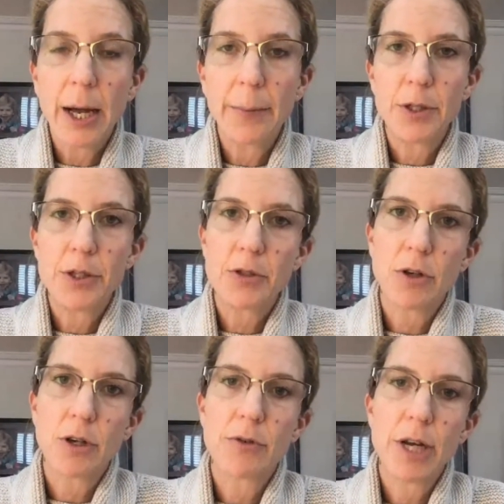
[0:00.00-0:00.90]
which has
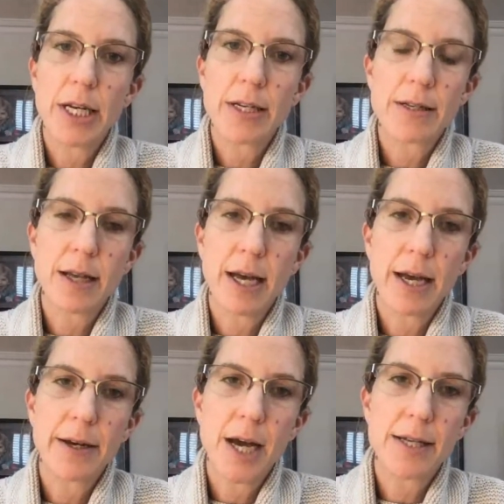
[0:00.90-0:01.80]
got really
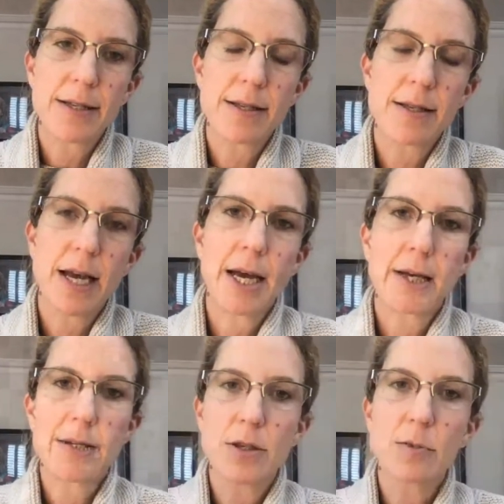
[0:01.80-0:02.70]
nice
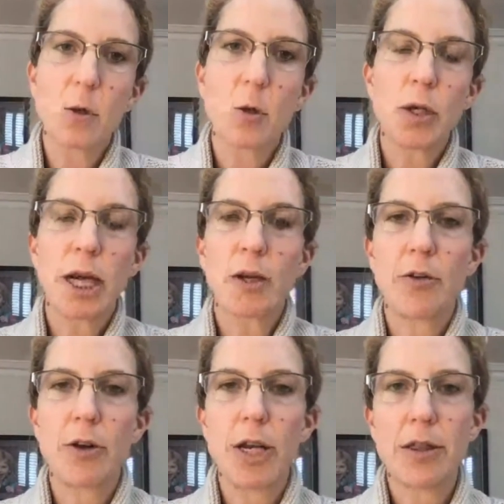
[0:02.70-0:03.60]
small
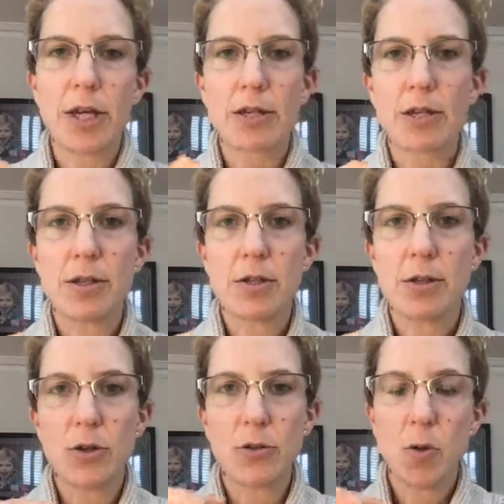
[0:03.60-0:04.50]
cutlery that's
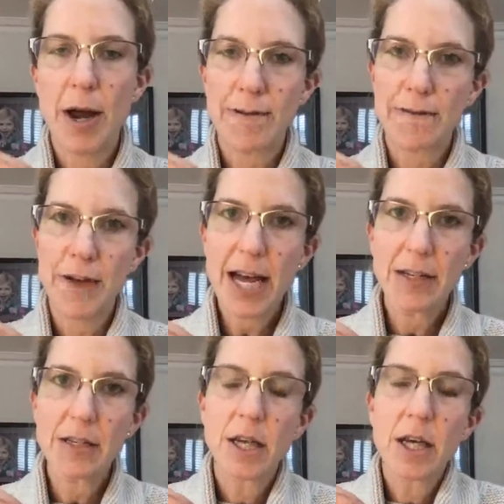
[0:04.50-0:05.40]
sort of quite
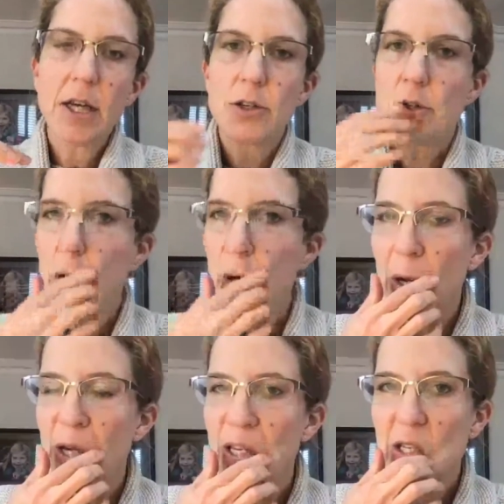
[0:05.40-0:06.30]
fat, so
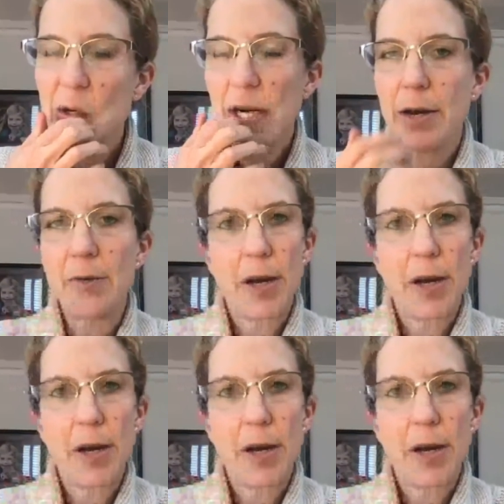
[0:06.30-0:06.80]
it doesn't really